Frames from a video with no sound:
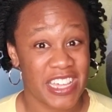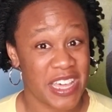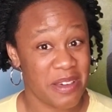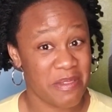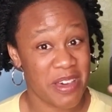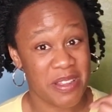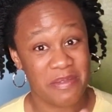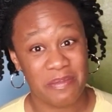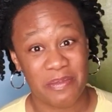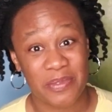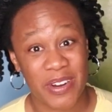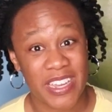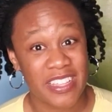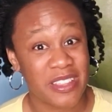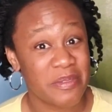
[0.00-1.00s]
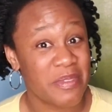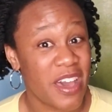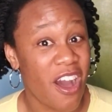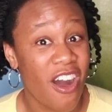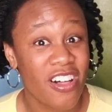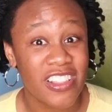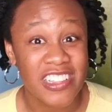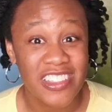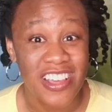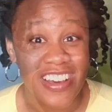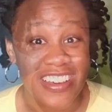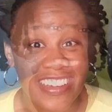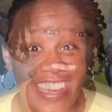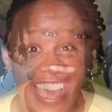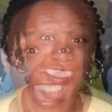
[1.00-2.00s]
Come on, bring them all
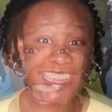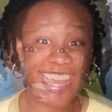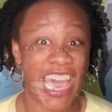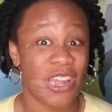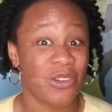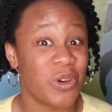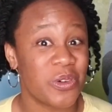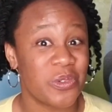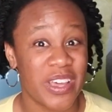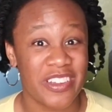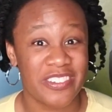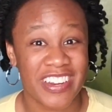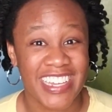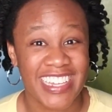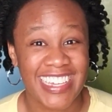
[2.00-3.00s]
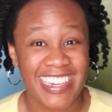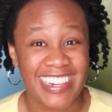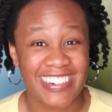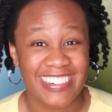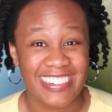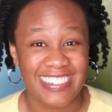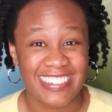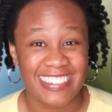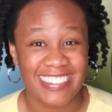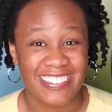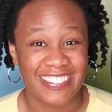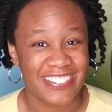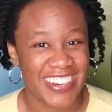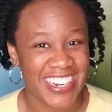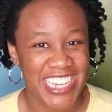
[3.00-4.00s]
along, and we'll wait right here.
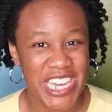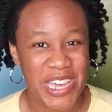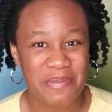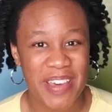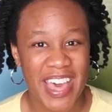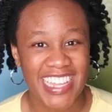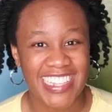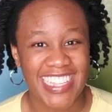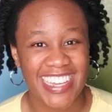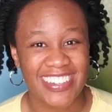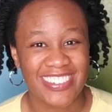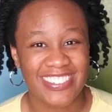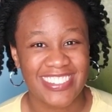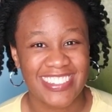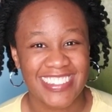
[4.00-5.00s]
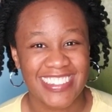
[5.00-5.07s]
Run and come back now.